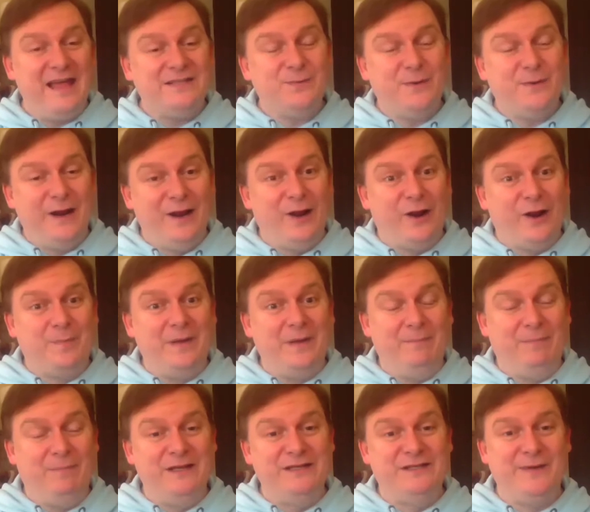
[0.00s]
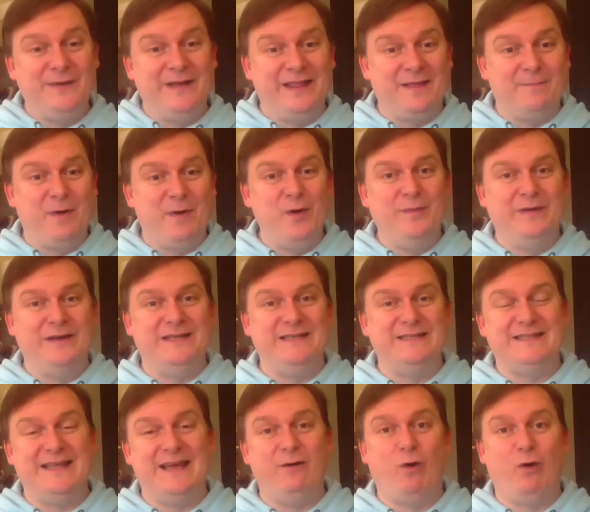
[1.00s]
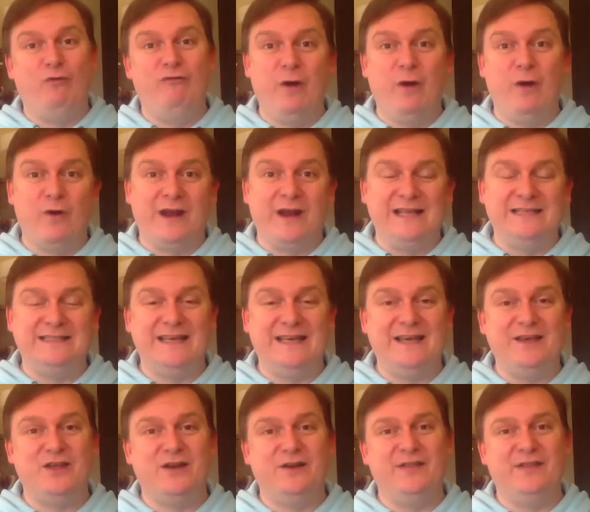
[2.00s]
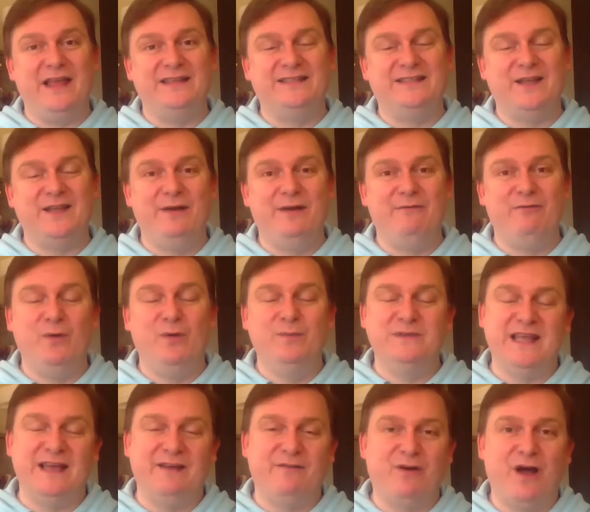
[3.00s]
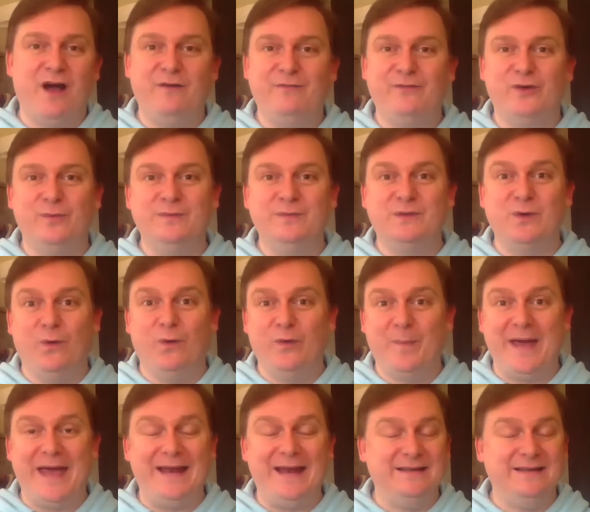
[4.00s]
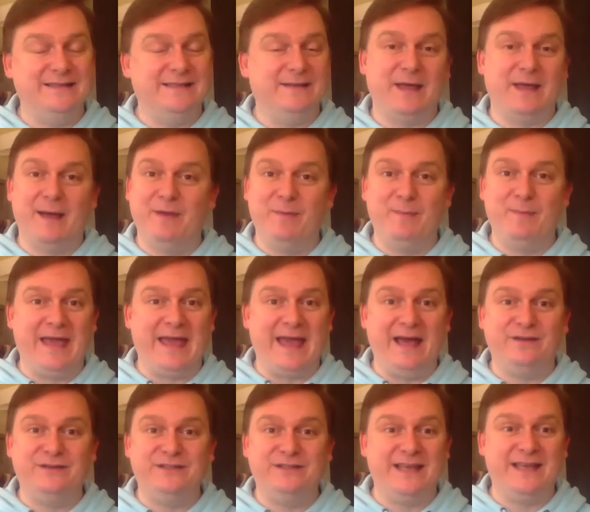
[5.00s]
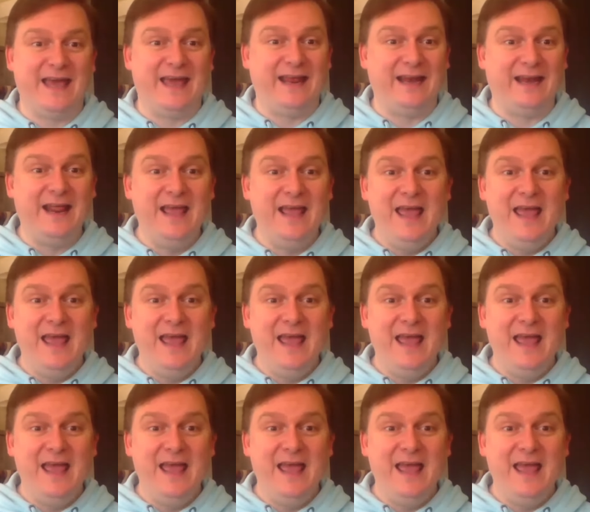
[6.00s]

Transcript: that's what a lot of people are doing at the moment, is their reorganization of their sewing rooms, their craft rooms. All the patterns are coming back out again,